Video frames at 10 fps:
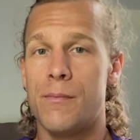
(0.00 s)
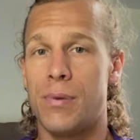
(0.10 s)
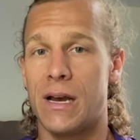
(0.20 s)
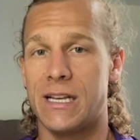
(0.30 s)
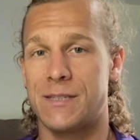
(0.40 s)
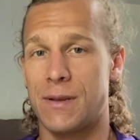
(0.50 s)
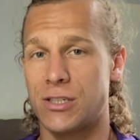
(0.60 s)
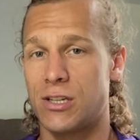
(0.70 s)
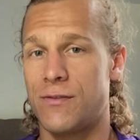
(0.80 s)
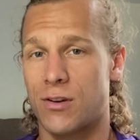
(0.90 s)
but
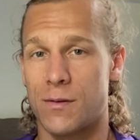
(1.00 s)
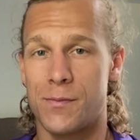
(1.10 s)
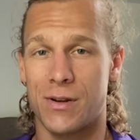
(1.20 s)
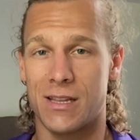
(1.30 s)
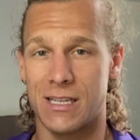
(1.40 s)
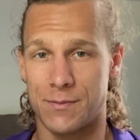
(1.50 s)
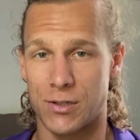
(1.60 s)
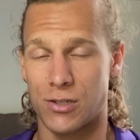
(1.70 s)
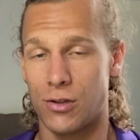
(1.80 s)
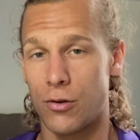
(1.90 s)
especially if you're going to be putting this
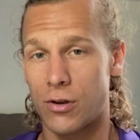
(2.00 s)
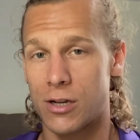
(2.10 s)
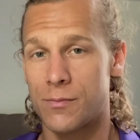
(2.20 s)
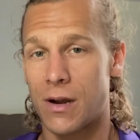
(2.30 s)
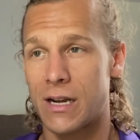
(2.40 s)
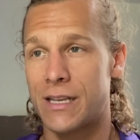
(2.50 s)
much load on your body,